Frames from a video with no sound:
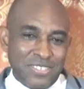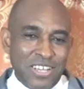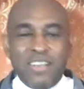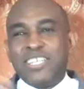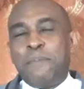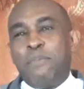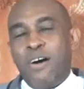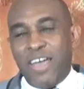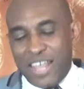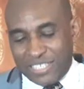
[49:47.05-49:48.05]
When I was a
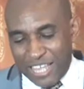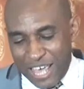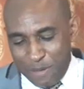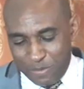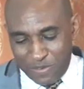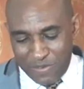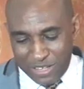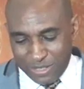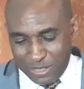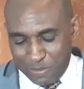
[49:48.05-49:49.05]
boy, they said empty
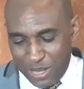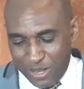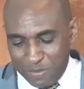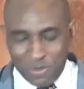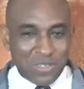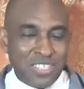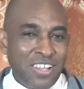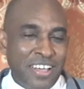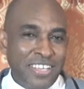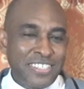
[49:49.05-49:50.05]
vessels make the
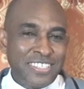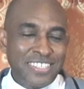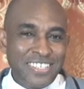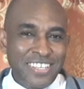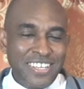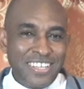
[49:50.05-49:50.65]
most noise.